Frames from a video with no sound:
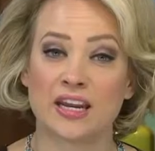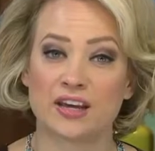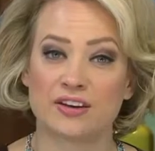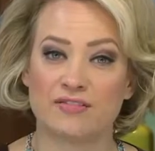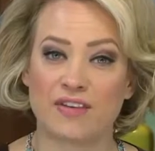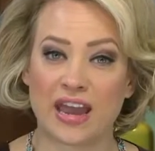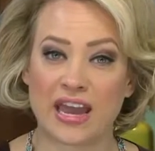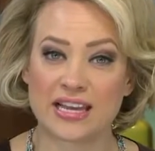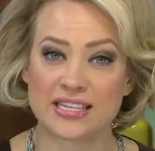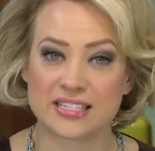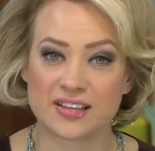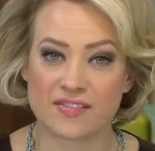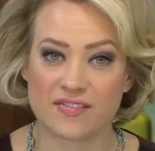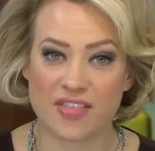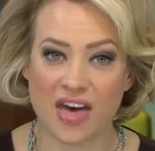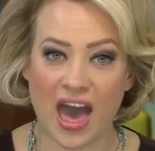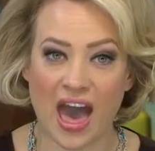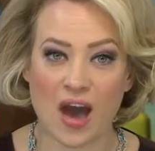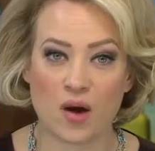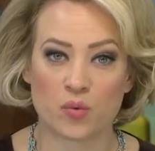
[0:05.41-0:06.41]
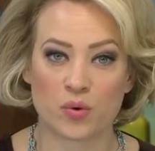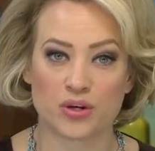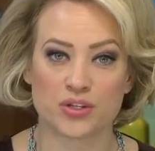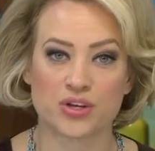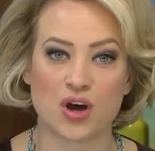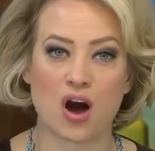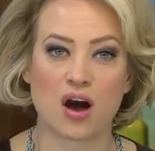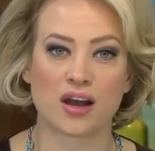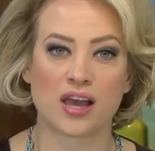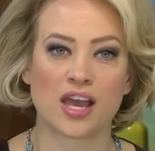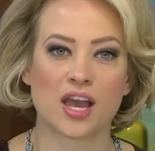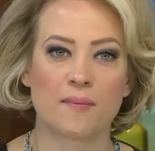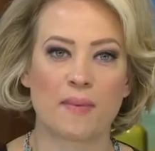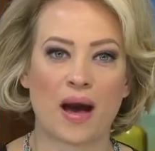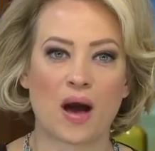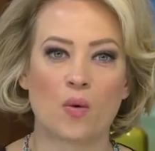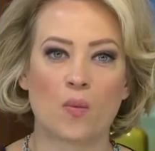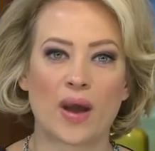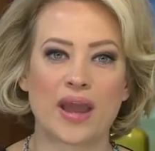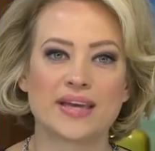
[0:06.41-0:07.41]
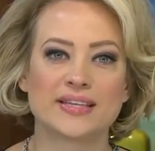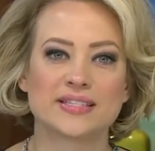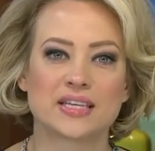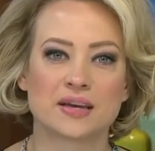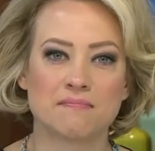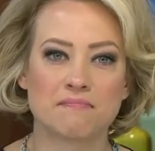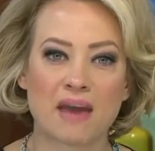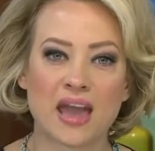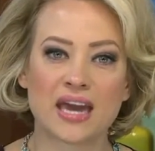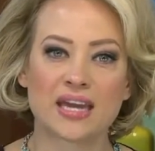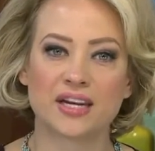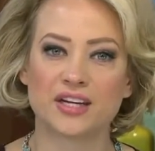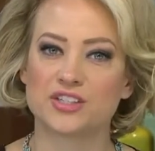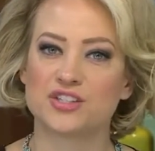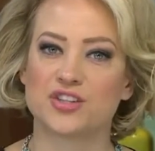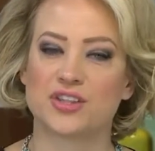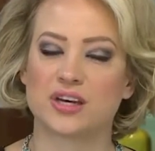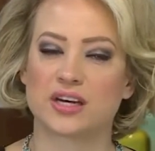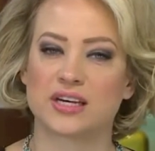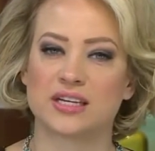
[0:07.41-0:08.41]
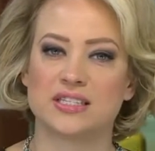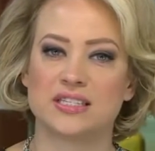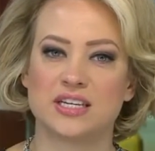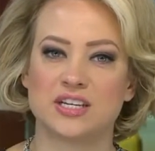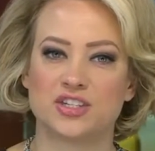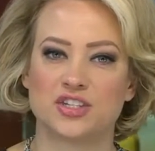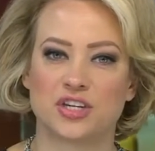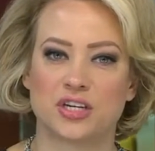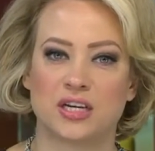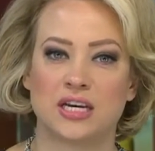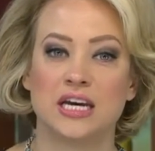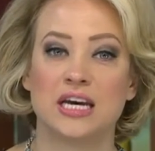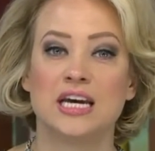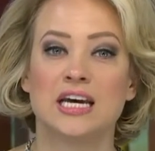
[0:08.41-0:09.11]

advance of that, we're talking about ways to manage the condition,